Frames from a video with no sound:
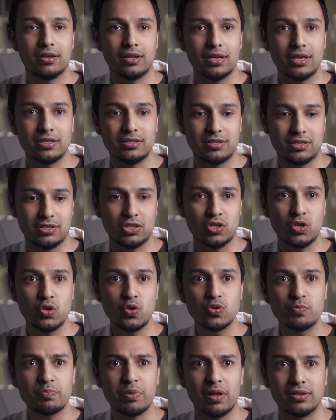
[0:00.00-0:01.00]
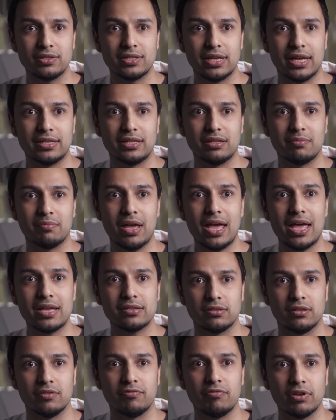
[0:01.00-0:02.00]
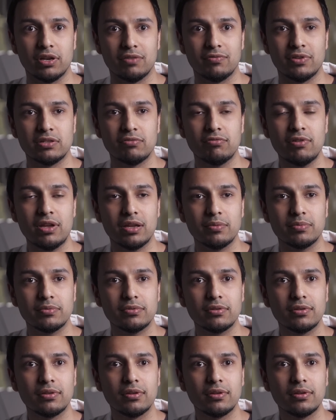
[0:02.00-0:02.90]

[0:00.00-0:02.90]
is this huge pulsating mass in the front of his ribs.